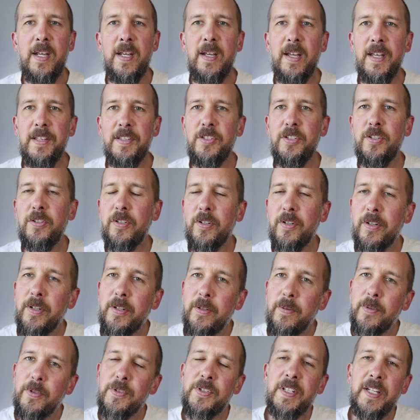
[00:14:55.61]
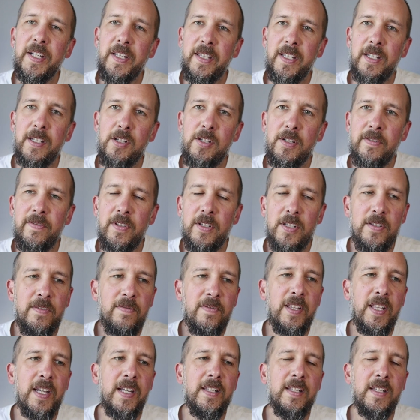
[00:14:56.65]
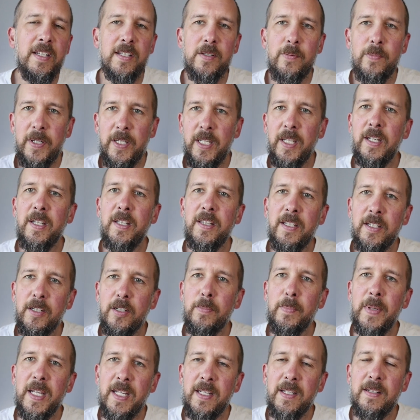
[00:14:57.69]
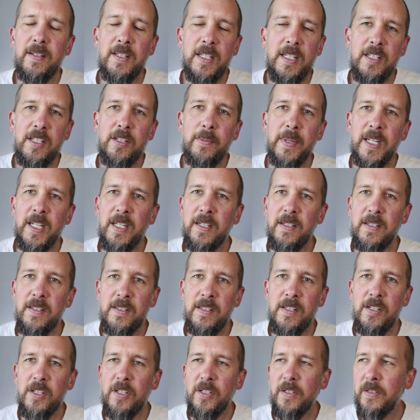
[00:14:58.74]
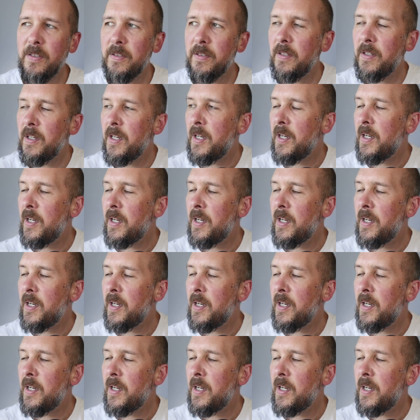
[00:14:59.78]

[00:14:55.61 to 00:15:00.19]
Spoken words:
As you know, we'll start the interviews for that next week, and then I'll need to make a decision.